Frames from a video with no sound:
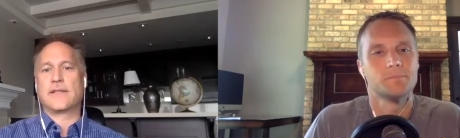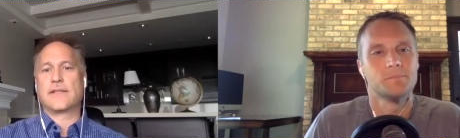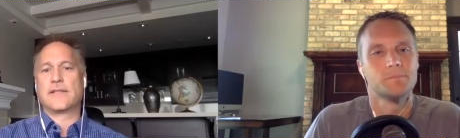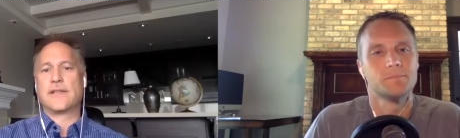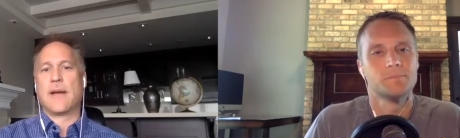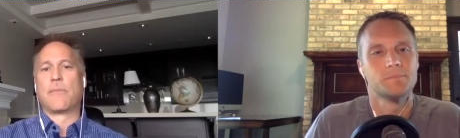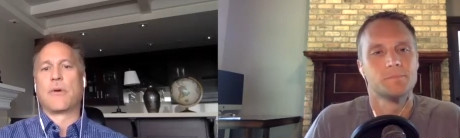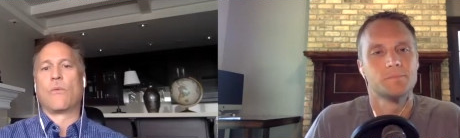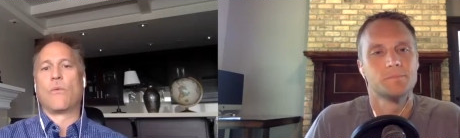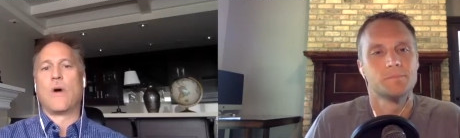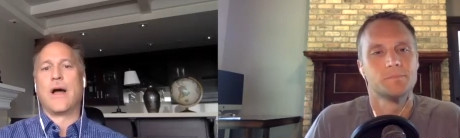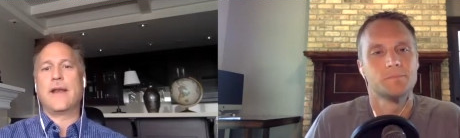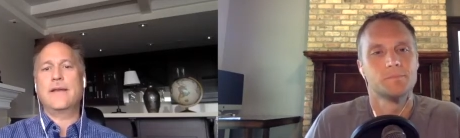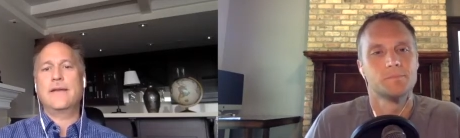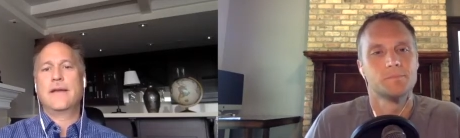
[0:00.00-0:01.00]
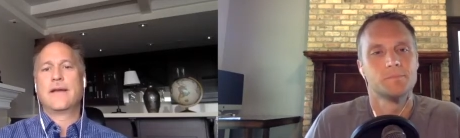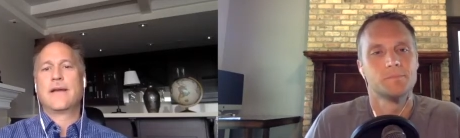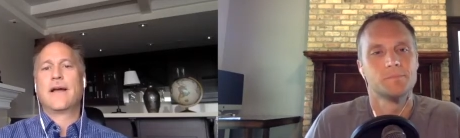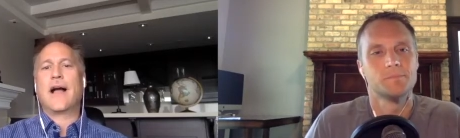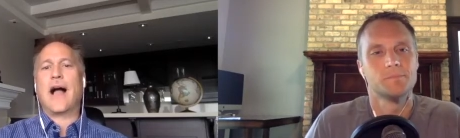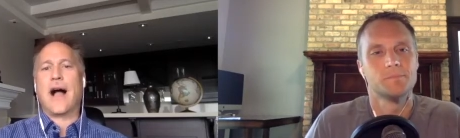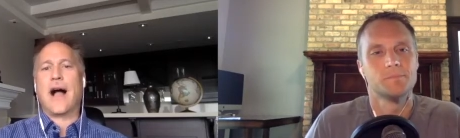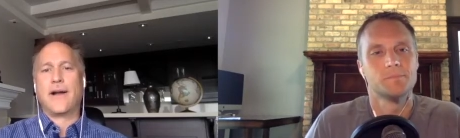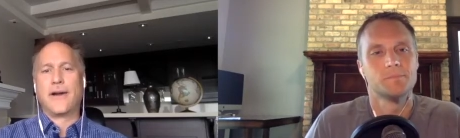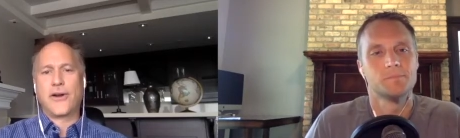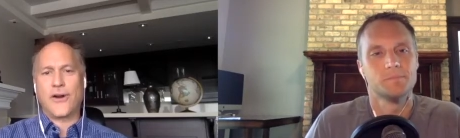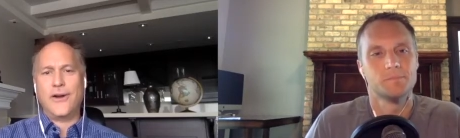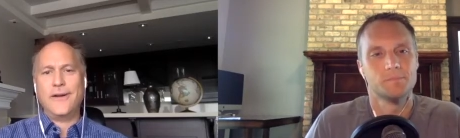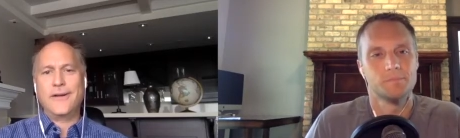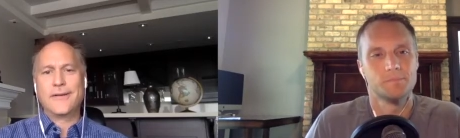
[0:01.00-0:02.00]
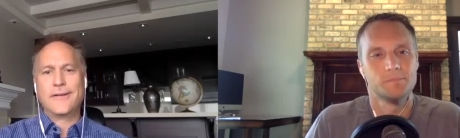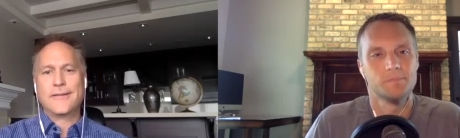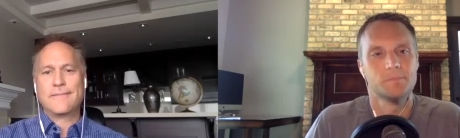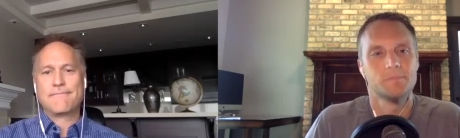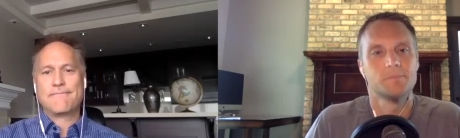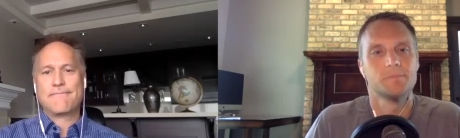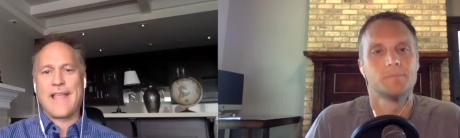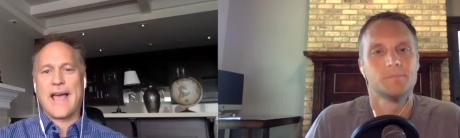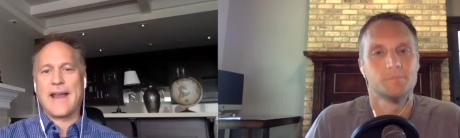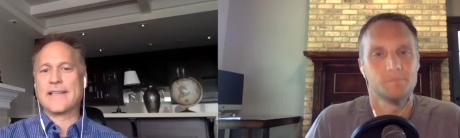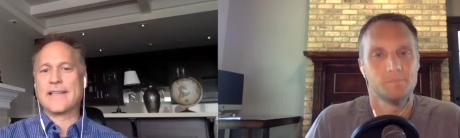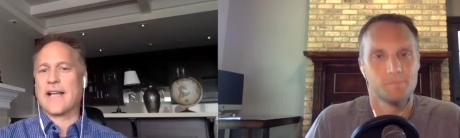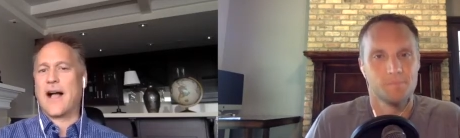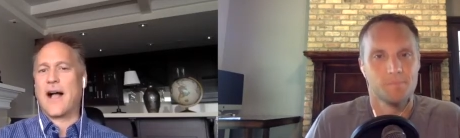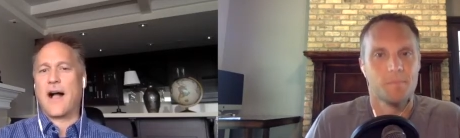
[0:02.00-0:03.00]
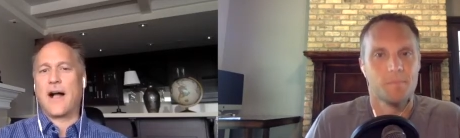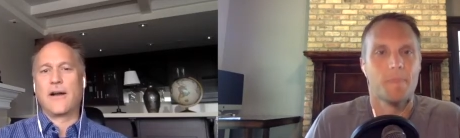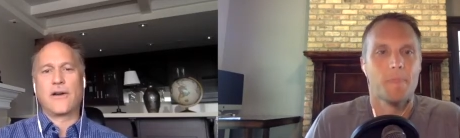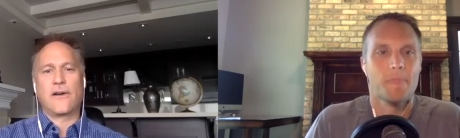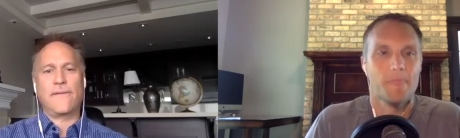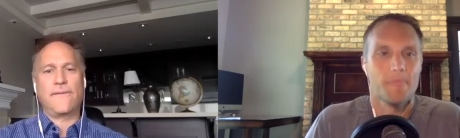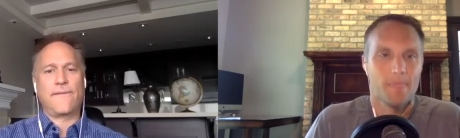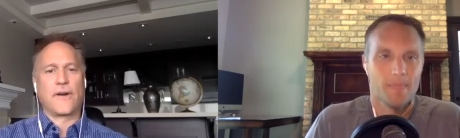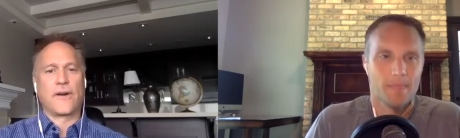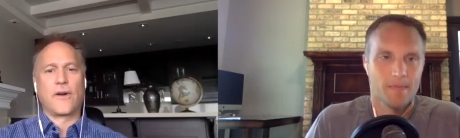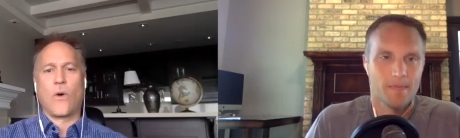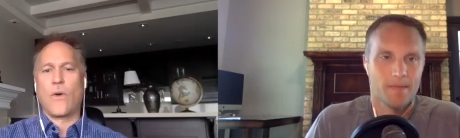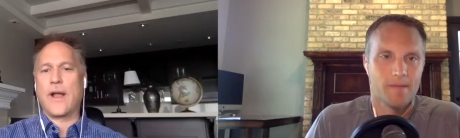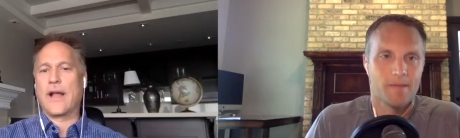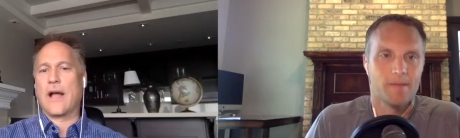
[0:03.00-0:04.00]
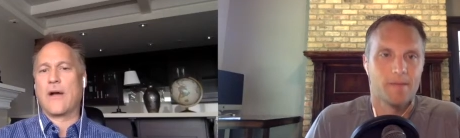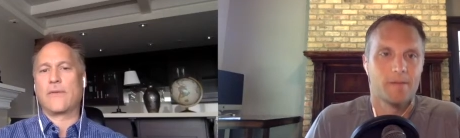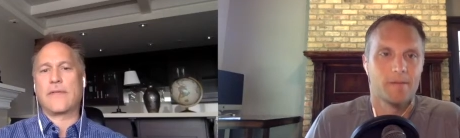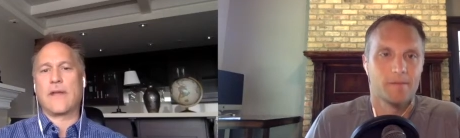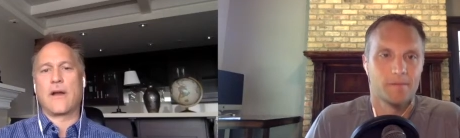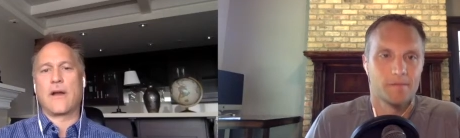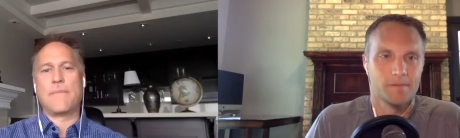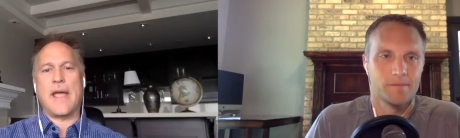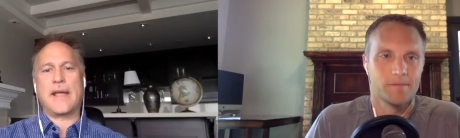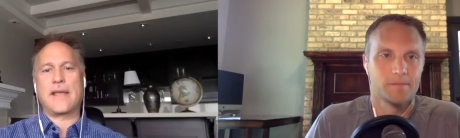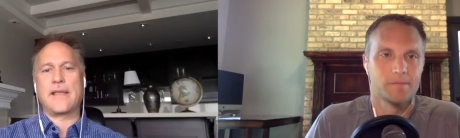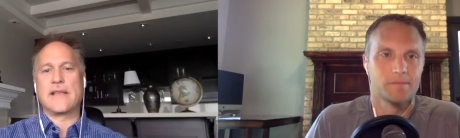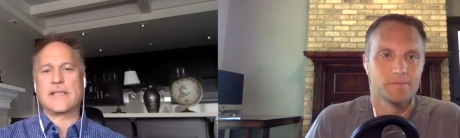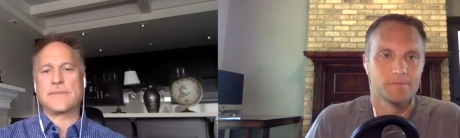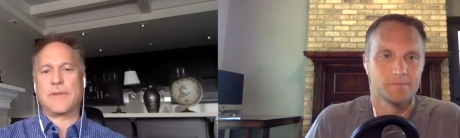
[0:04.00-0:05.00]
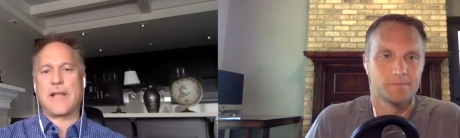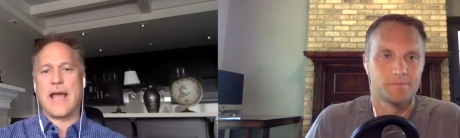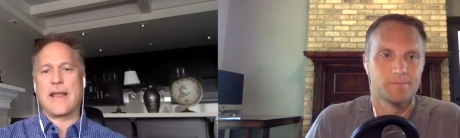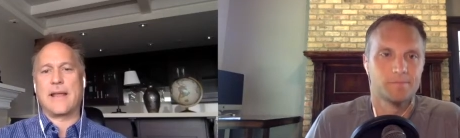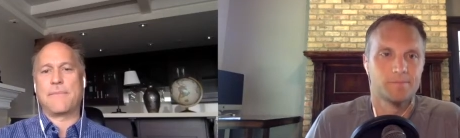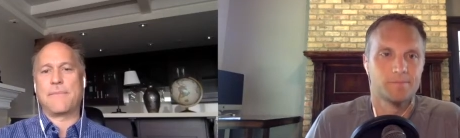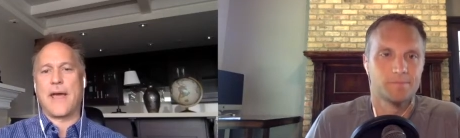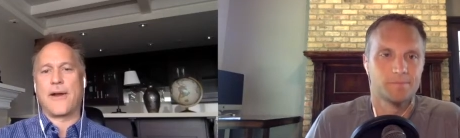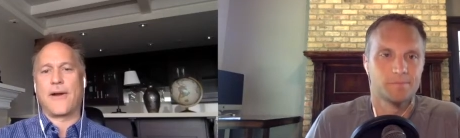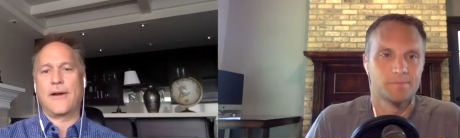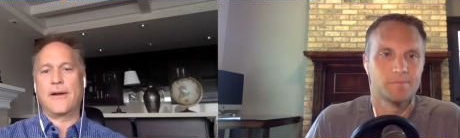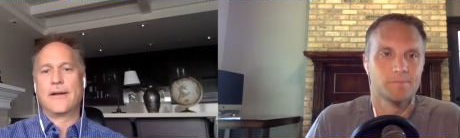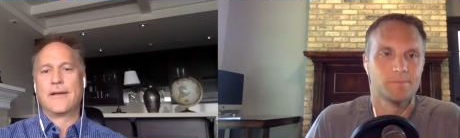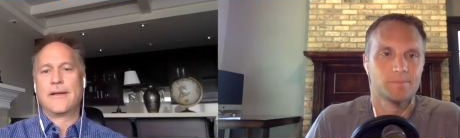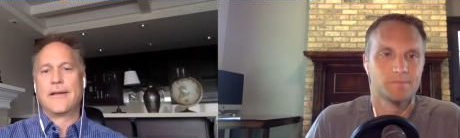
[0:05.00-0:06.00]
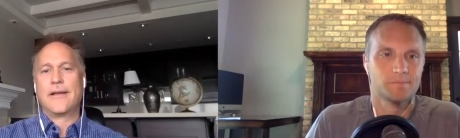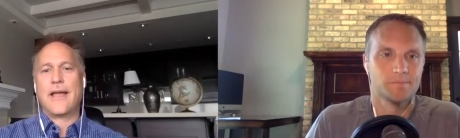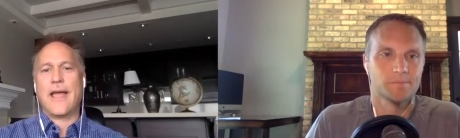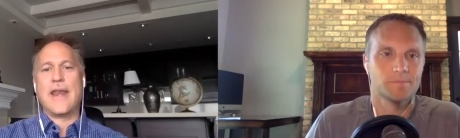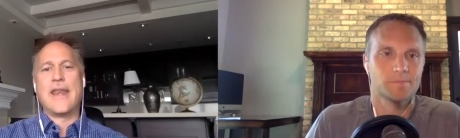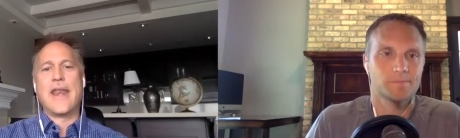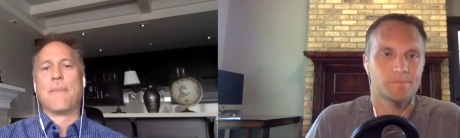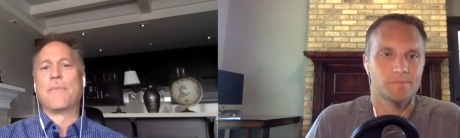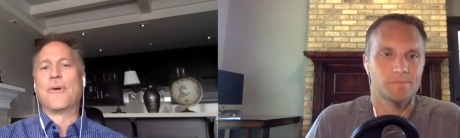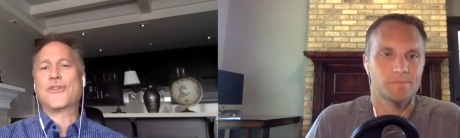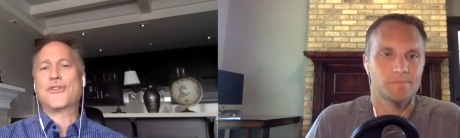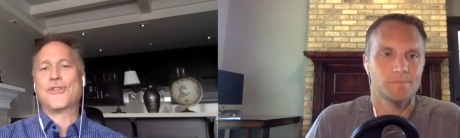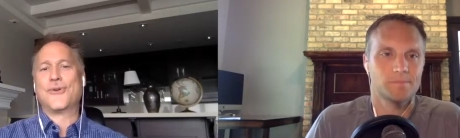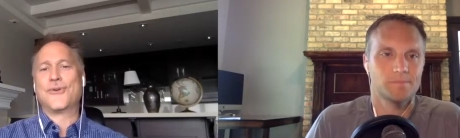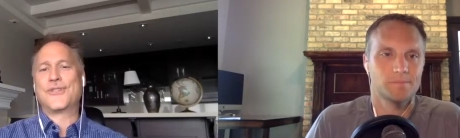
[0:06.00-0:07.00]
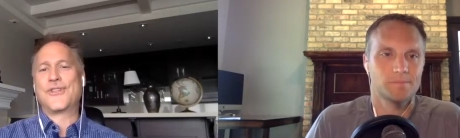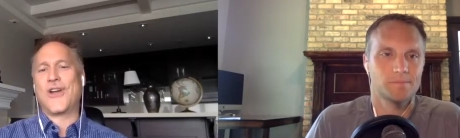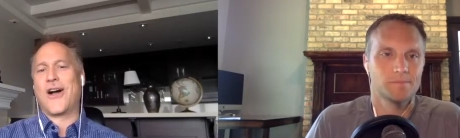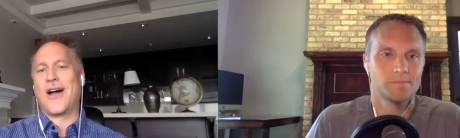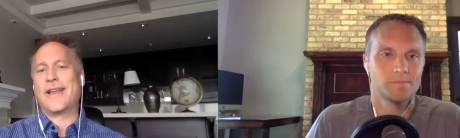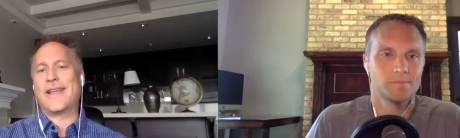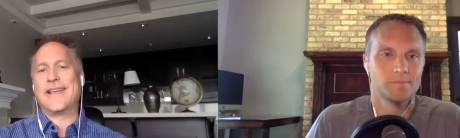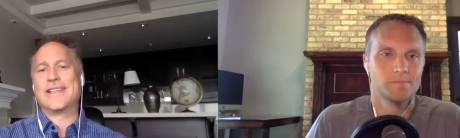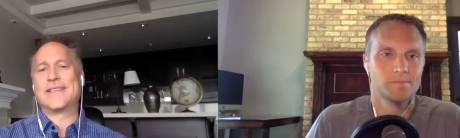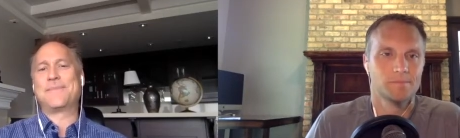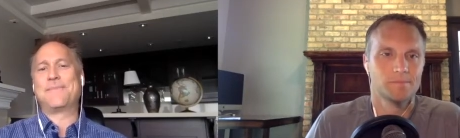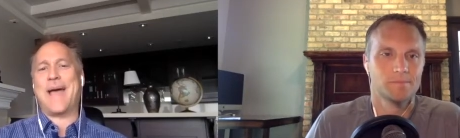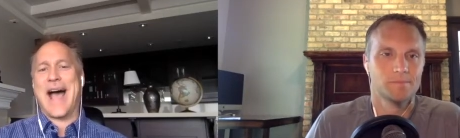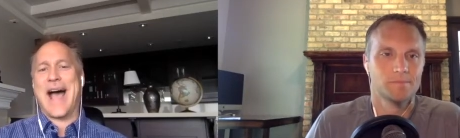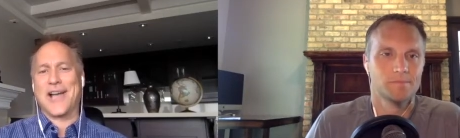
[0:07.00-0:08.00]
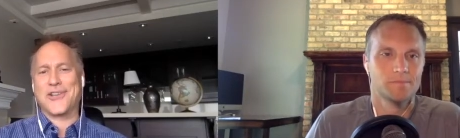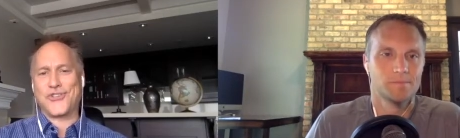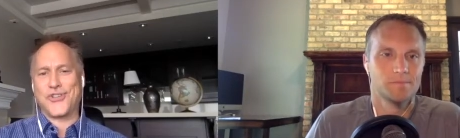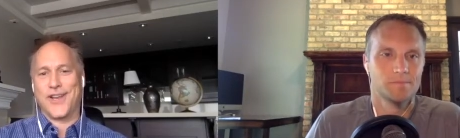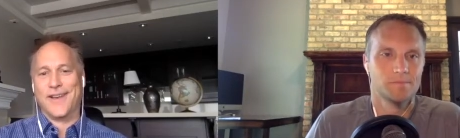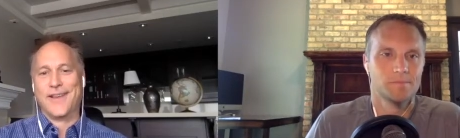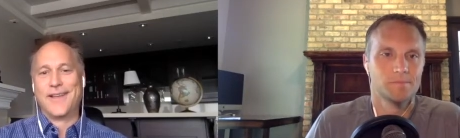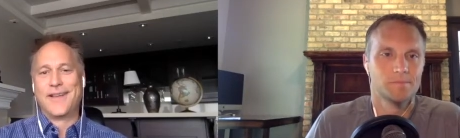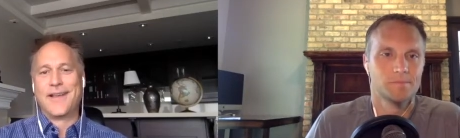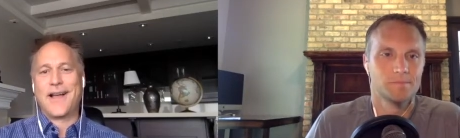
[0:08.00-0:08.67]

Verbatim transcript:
Speaker 1: Number one, hunger. That is a hunger for going out there and making this planet better. And number two, Todd, is passion. I